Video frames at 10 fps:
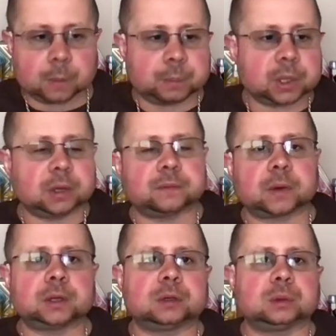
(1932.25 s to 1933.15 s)
But if I
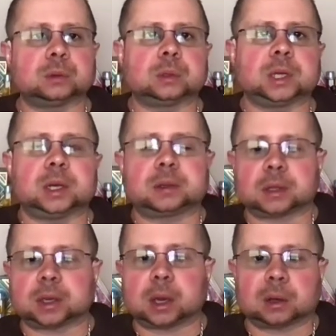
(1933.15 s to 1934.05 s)
do
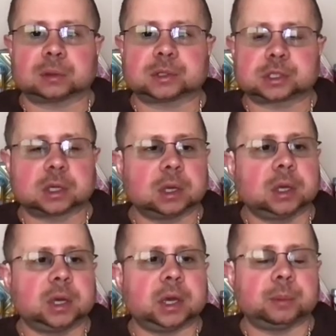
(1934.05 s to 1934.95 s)
anything else,
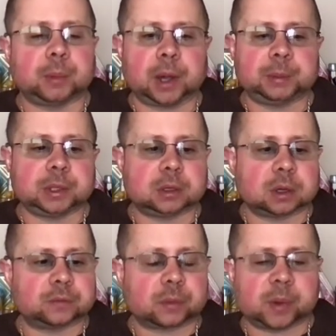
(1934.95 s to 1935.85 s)
it might be done
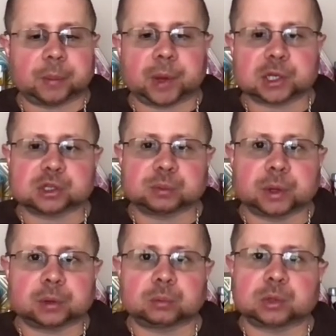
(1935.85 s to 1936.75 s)
from my master
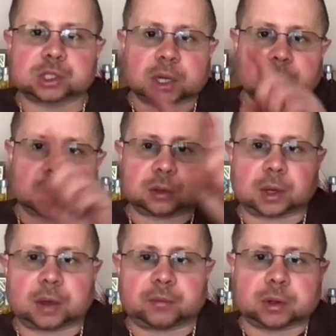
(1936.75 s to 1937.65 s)
bedroom, which I do
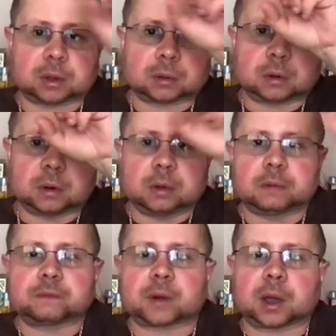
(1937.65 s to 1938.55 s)
have another
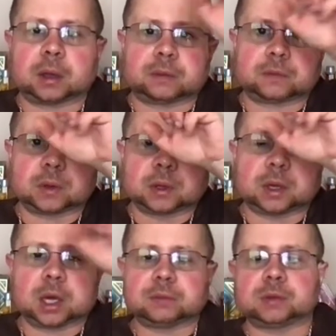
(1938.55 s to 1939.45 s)
5
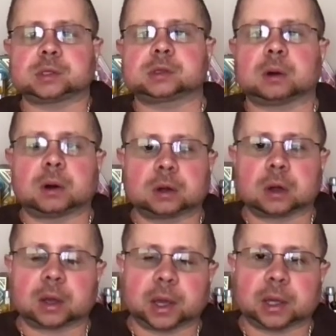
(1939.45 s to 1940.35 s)
canvas art
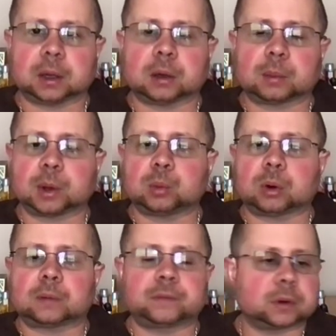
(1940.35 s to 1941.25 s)
hanging on my
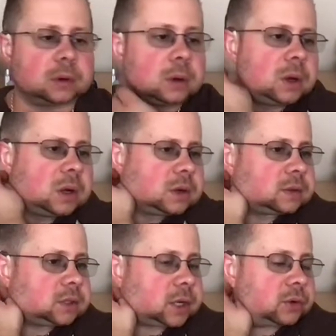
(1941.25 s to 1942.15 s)
wall for
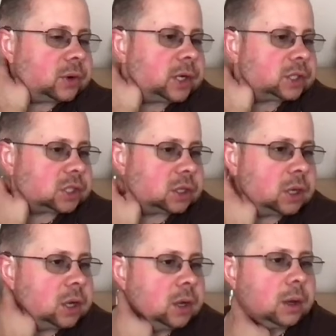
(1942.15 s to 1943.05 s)
decoration.
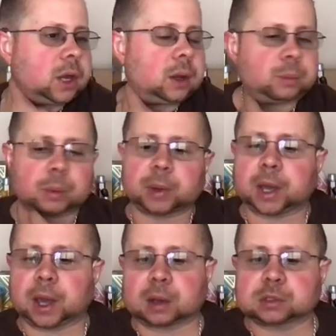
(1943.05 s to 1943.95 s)
But my
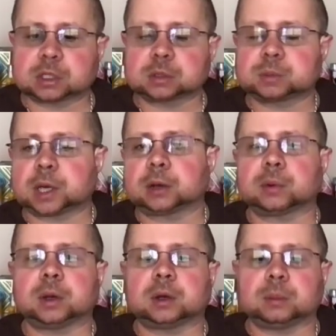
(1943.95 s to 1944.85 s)
house is
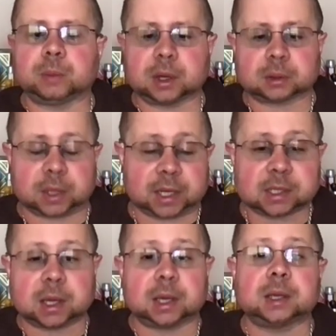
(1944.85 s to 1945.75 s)
decorated mainly it